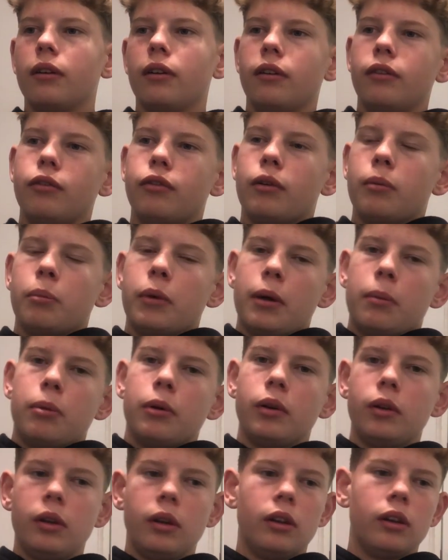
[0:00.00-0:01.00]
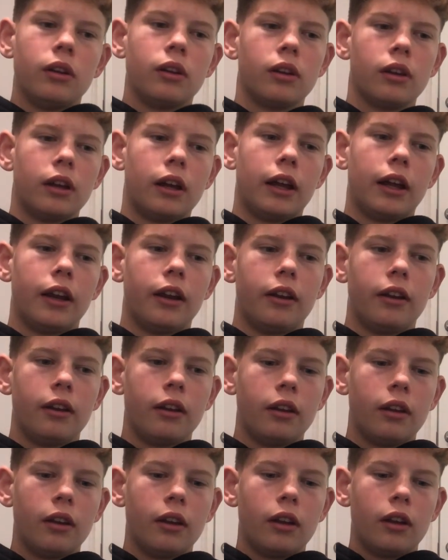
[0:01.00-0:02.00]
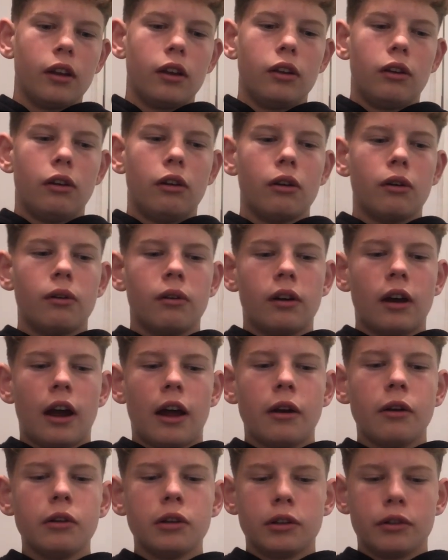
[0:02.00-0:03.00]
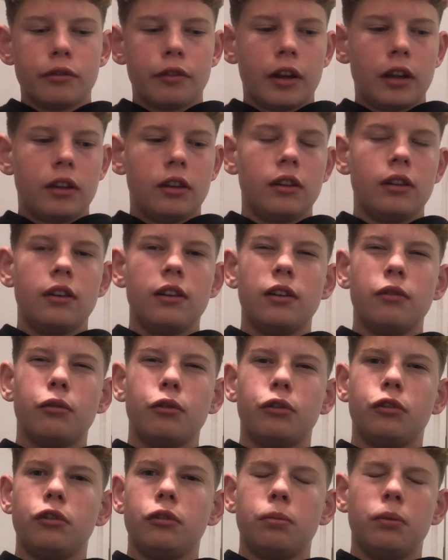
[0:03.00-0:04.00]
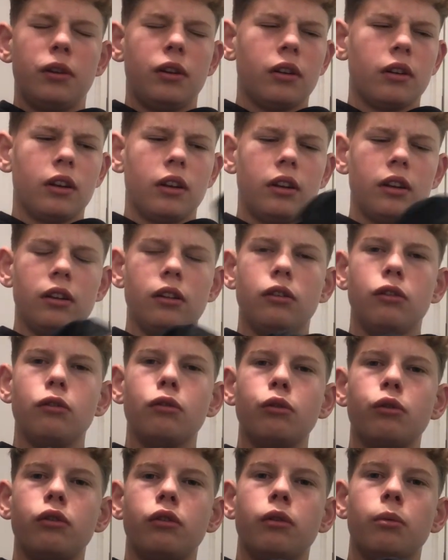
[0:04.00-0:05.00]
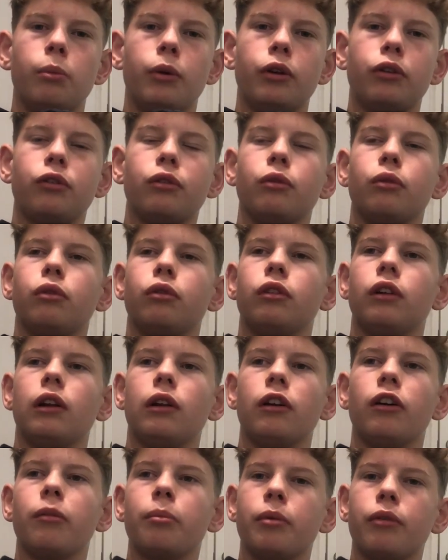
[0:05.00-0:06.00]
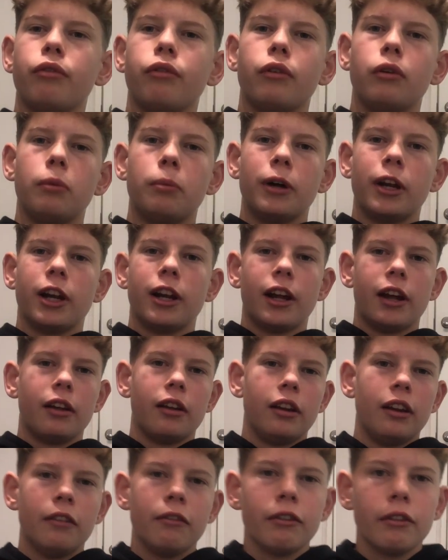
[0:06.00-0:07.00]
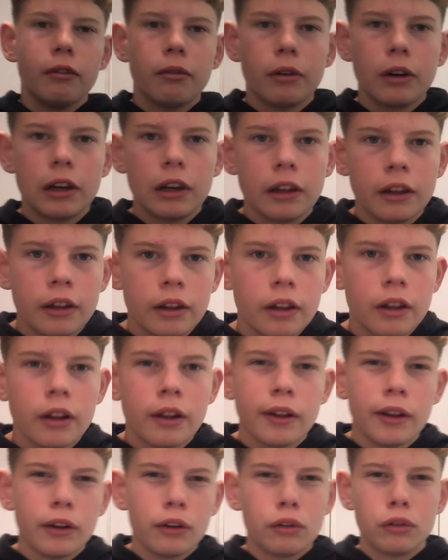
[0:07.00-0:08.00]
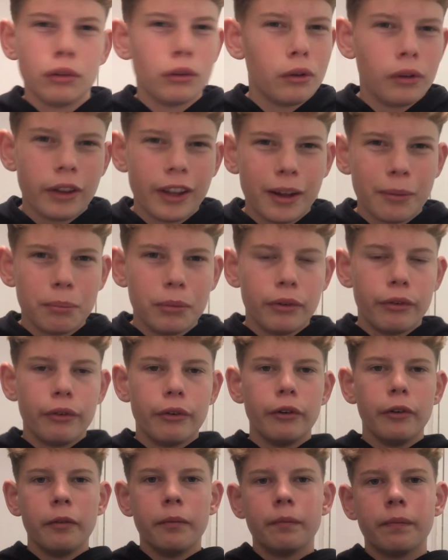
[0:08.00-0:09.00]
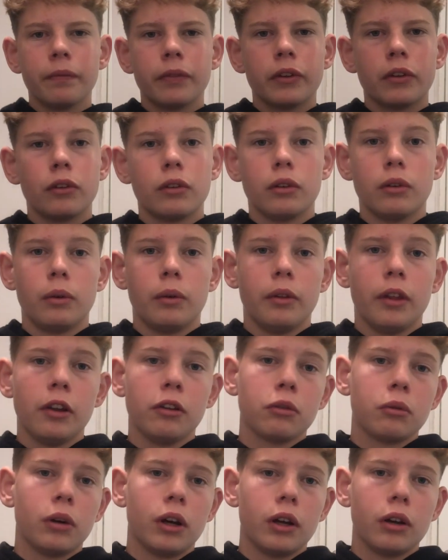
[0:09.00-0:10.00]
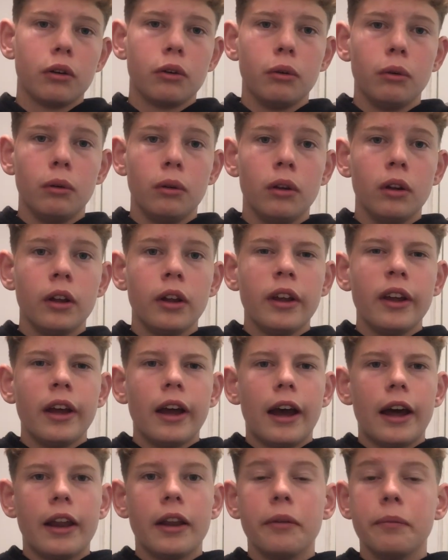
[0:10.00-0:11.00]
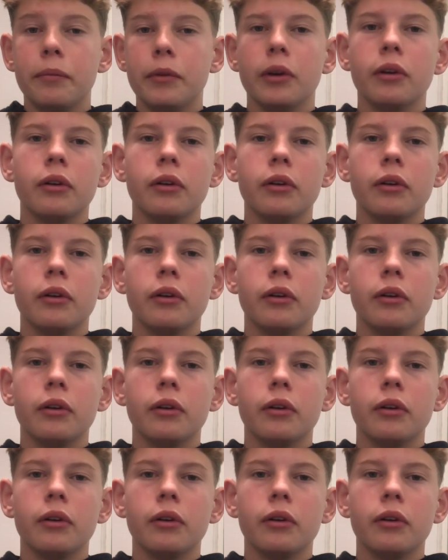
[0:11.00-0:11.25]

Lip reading: from my body. And I don't know if it was just because I didn't use the muscles a lot before, but I never really saw that before, so that's quite cool. And